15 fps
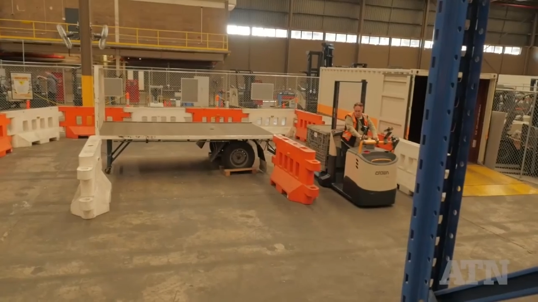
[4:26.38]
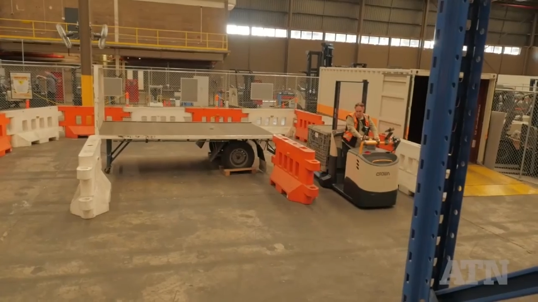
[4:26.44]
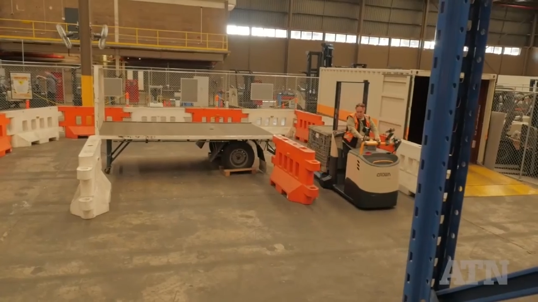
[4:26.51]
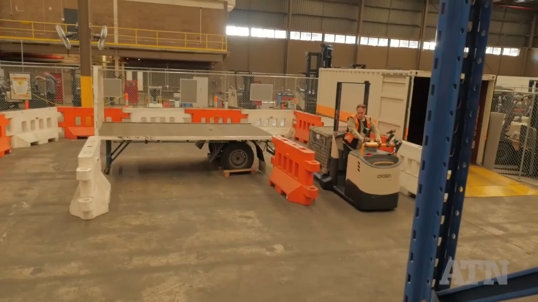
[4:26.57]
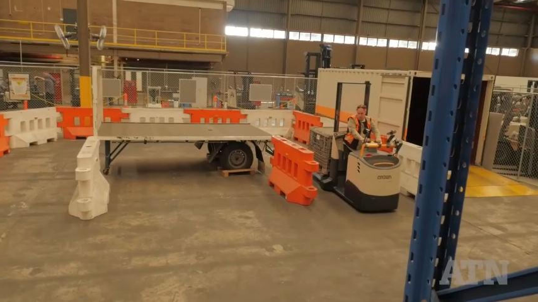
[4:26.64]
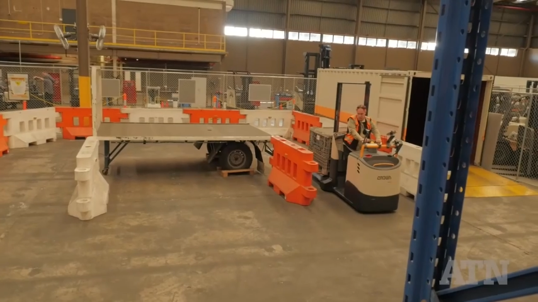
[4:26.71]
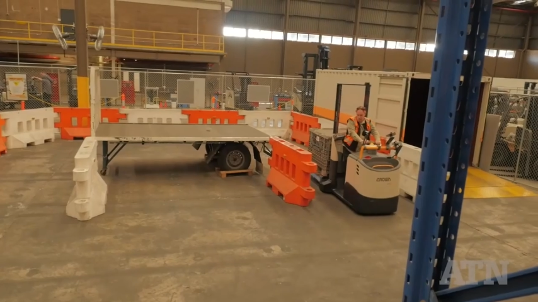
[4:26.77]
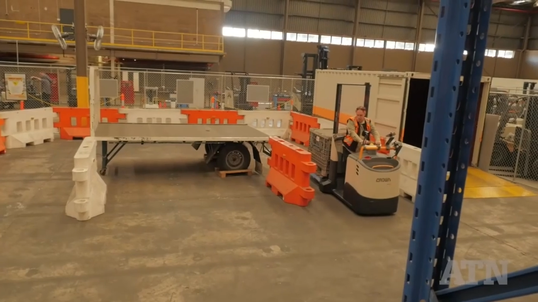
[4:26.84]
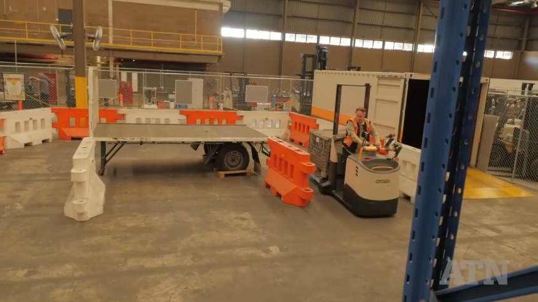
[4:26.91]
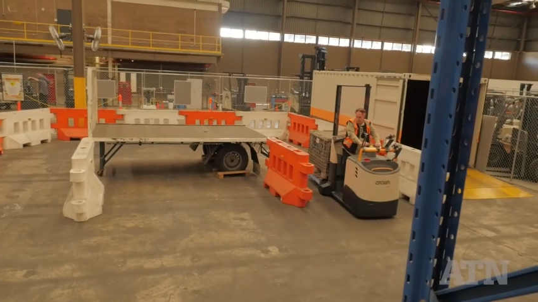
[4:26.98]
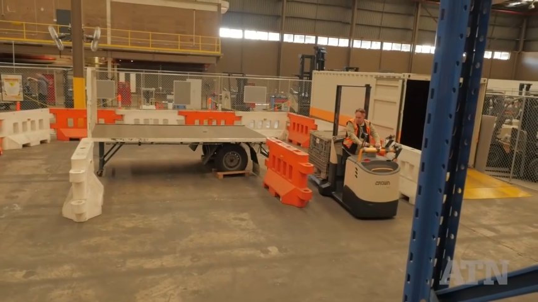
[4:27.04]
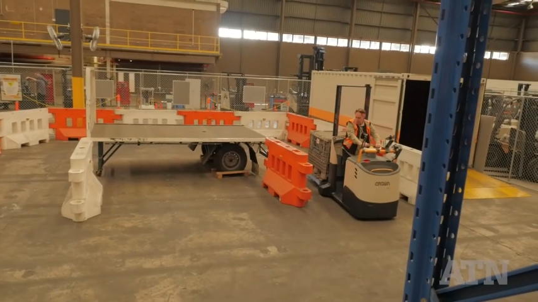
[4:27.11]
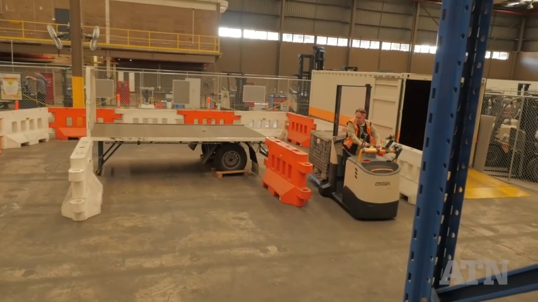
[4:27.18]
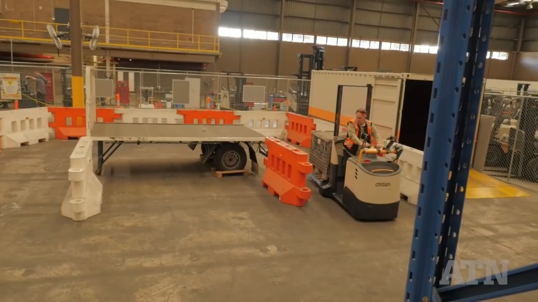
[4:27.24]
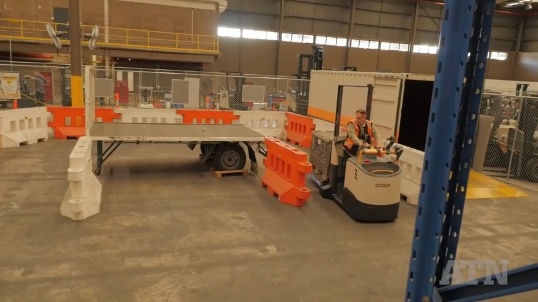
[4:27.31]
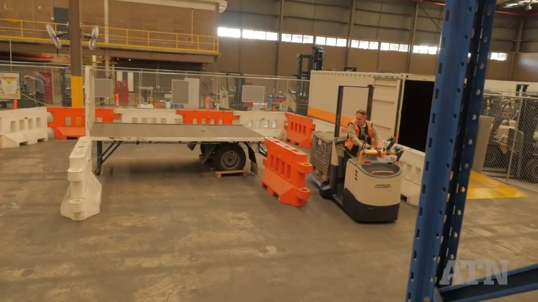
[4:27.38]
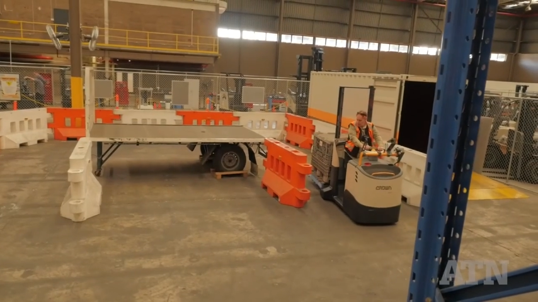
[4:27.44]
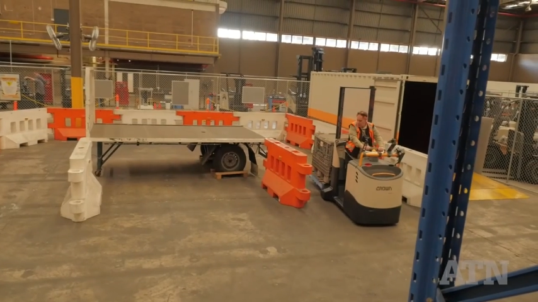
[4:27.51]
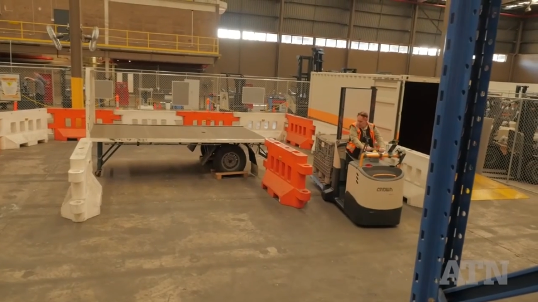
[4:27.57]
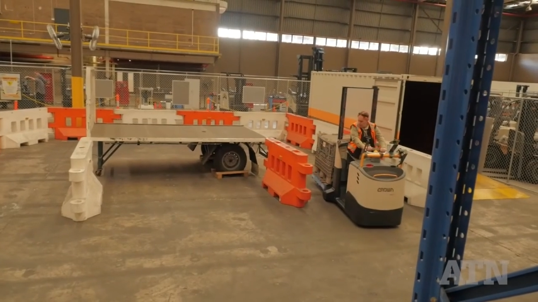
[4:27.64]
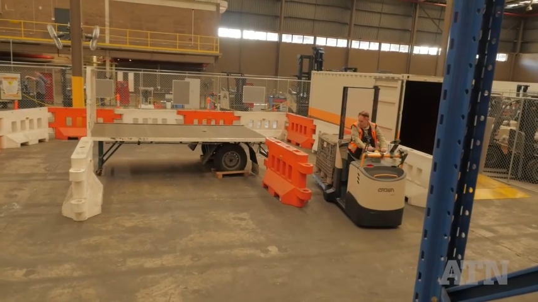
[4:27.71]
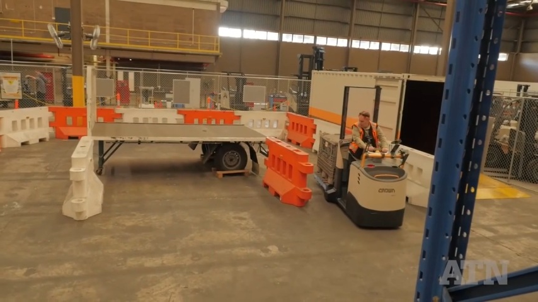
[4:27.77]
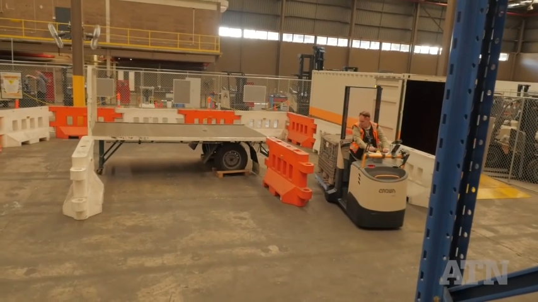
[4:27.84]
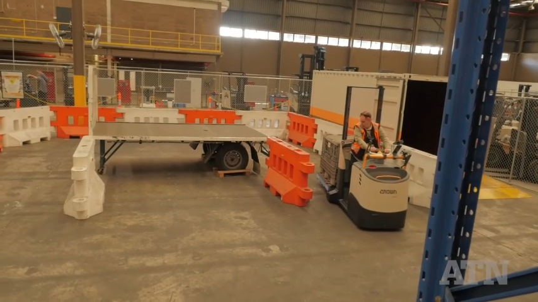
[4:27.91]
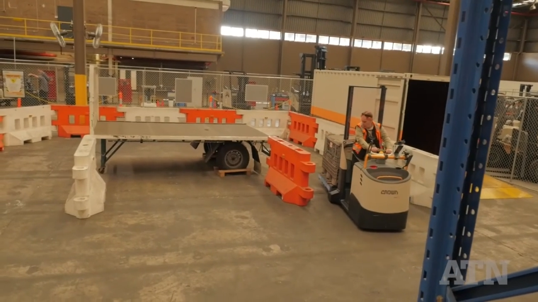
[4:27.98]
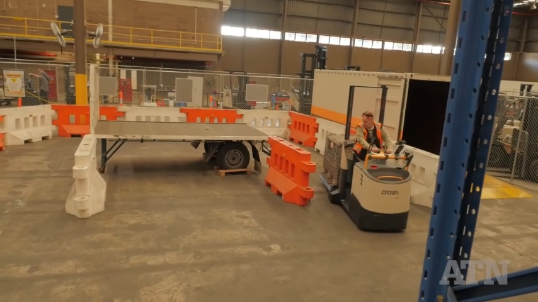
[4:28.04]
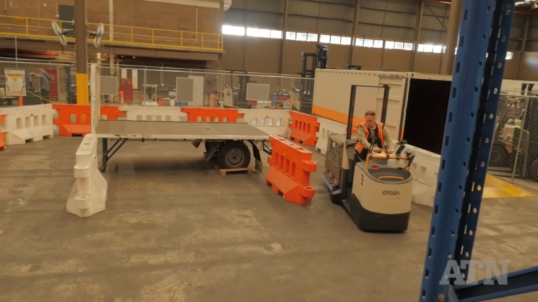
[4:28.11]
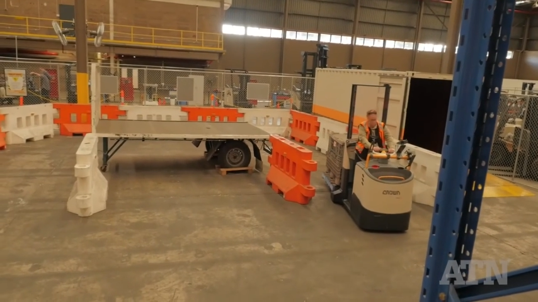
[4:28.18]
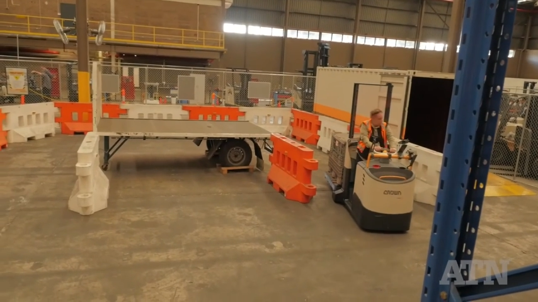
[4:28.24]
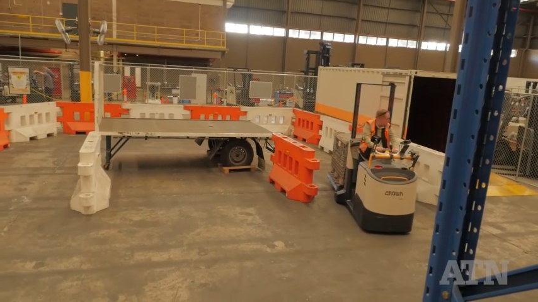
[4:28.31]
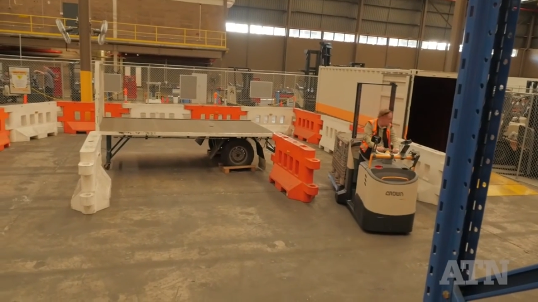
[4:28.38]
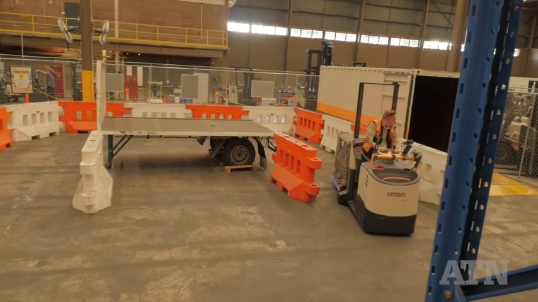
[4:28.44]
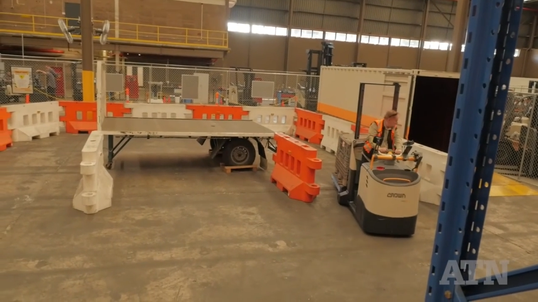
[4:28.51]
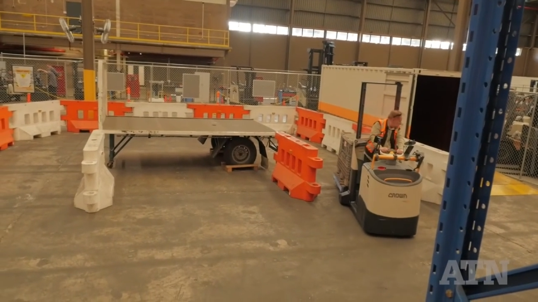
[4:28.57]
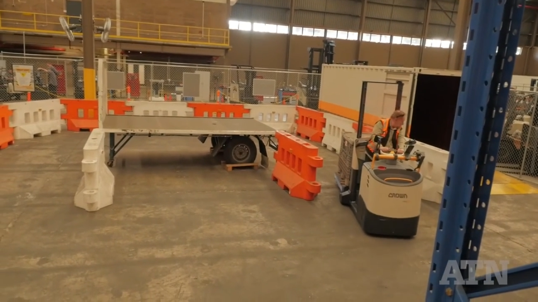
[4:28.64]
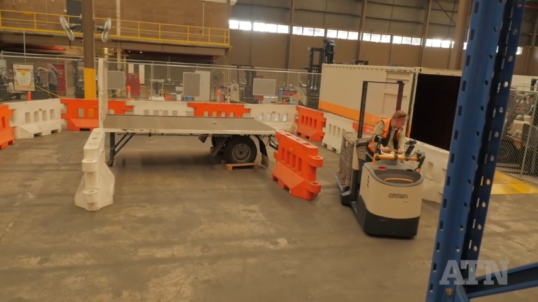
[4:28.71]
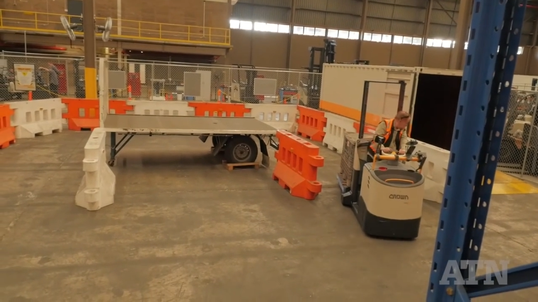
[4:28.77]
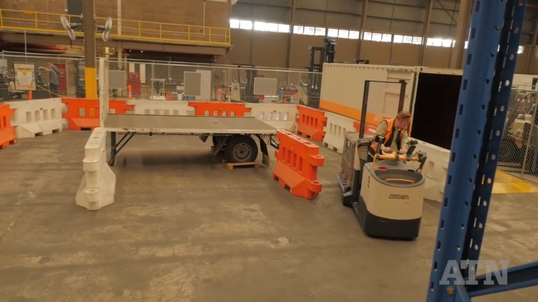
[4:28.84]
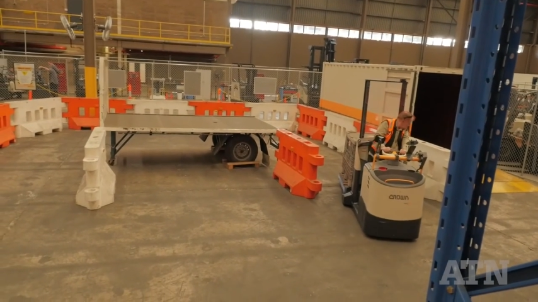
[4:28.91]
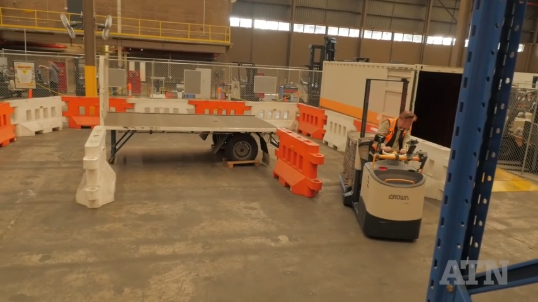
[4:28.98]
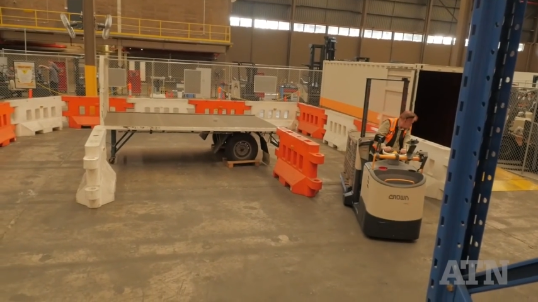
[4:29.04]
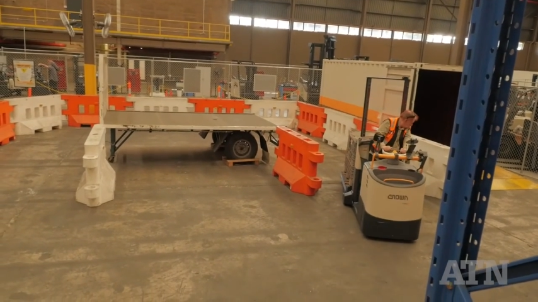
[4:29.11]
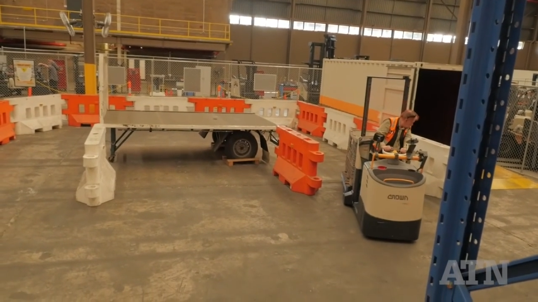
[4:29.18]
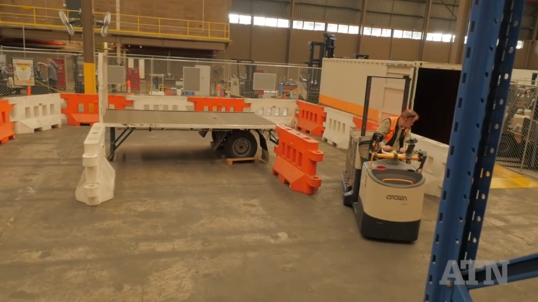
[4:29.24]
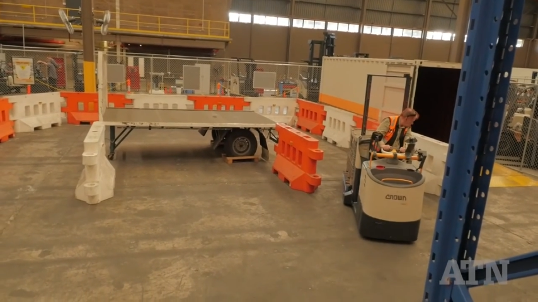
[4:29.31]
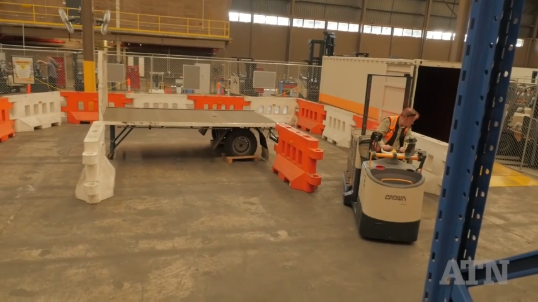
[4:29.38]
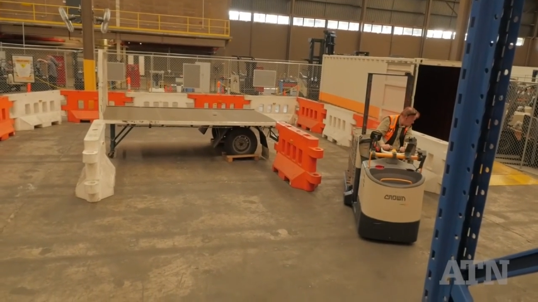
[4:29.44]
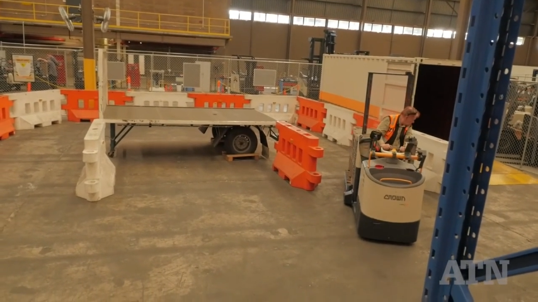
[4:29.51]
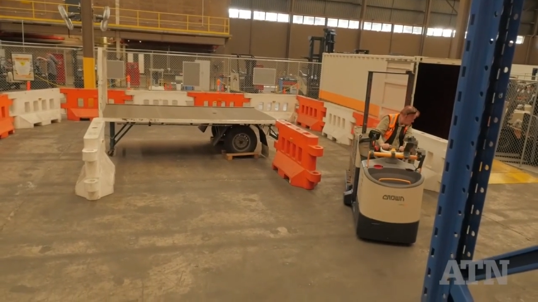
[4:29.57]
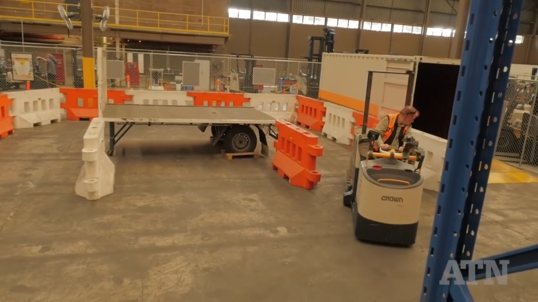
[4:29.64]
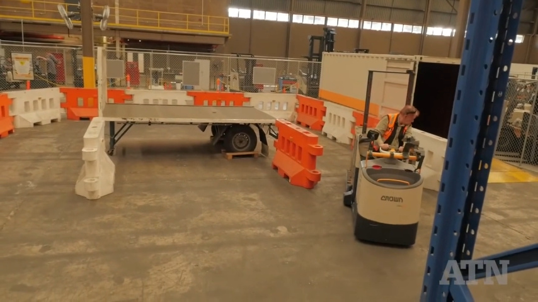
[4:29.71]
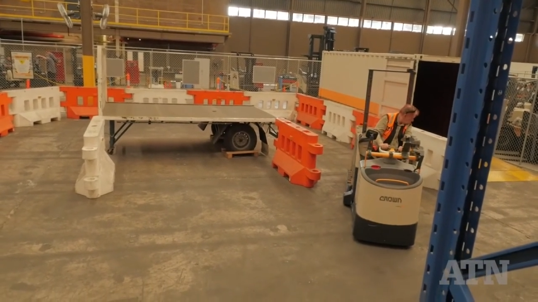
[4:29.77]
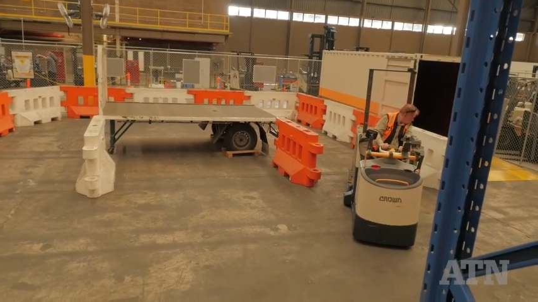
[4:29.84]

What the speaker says: [unreadable: no face in view]